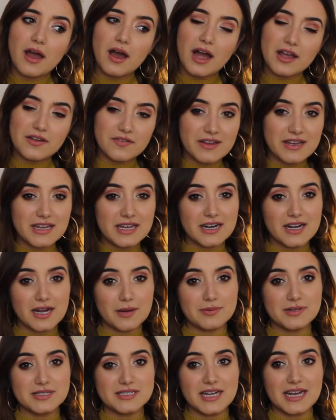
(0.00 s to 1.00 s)
I think in a
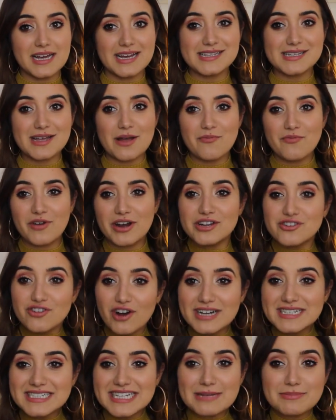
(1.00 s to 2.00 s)
couple of days. I'm really
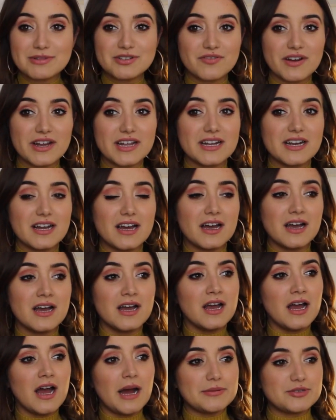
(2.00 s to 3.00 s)
trying to keep this regular,
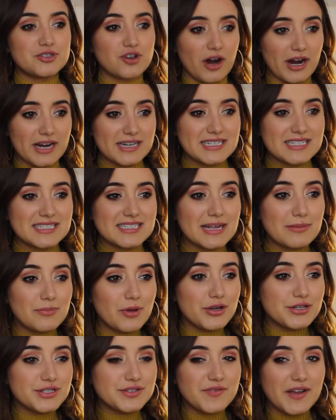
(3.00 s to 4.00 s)
trying to stay
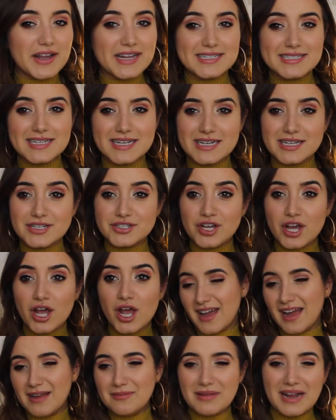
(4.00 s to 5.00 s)
motivated.
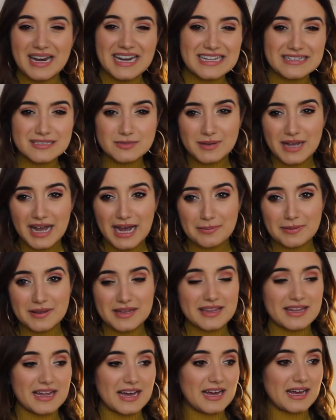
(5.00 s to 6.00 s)
I'm a little bit
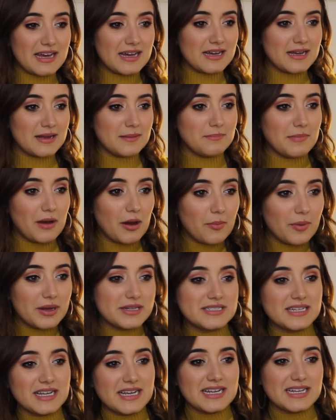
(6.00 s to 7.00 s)
happy that Mel
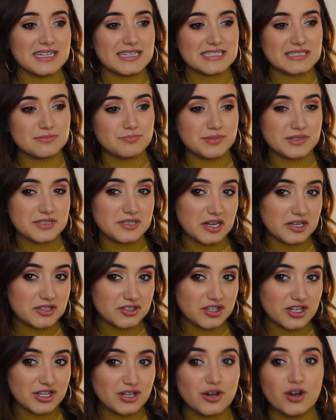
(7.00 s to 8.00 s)
Monday is
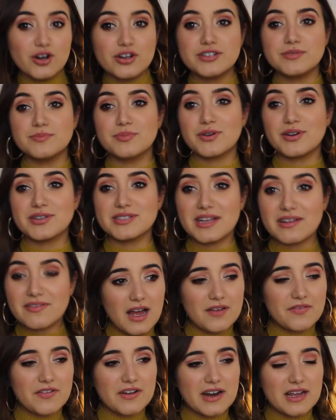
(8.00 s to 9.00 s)
potentially gone, because I
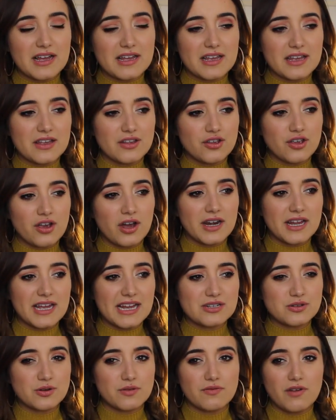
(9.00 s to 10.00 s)
think like you kind of
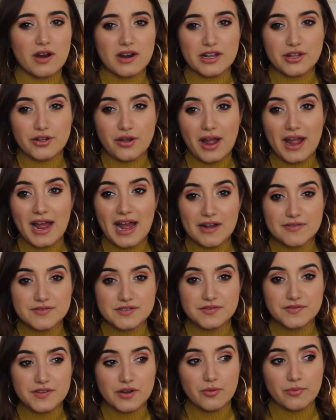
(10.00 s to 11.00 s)
get into a rut, like I have
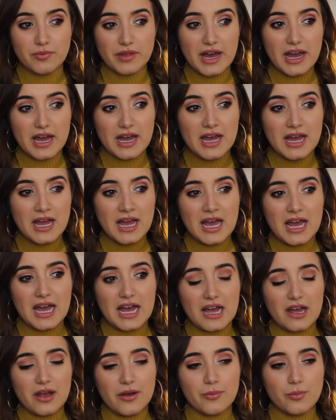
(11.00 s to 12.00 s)
to film that.
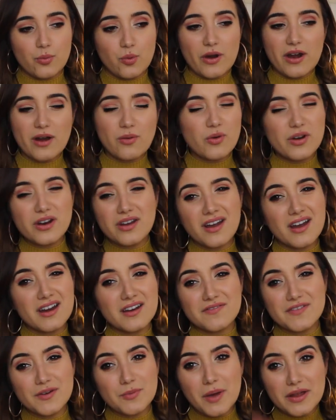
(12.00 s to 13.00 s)
Where I want to
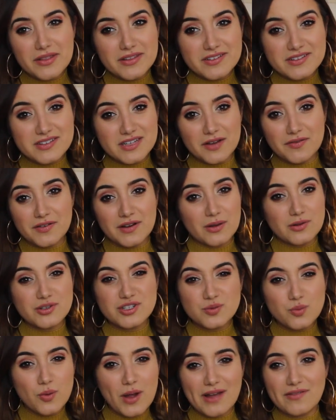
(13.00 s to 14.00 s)
kind of film other stuff and like
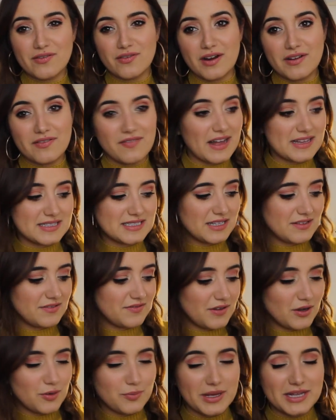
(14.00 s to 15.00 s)
just whatever I fancy
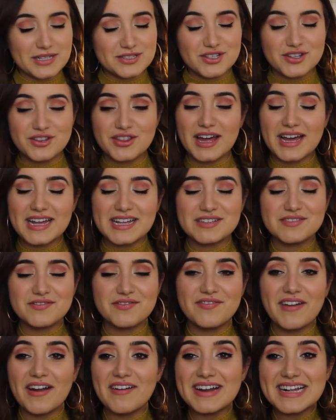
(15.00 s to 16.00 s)
filming, so that is
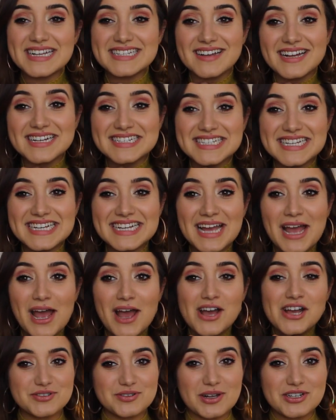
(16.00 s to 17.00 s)
very exciting.
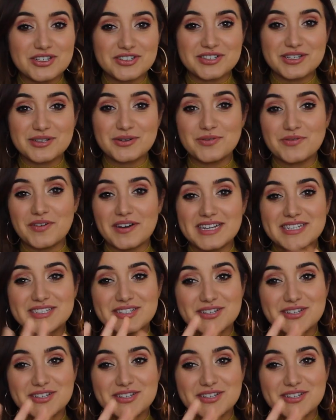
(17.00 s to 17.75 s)
So I shall see you all very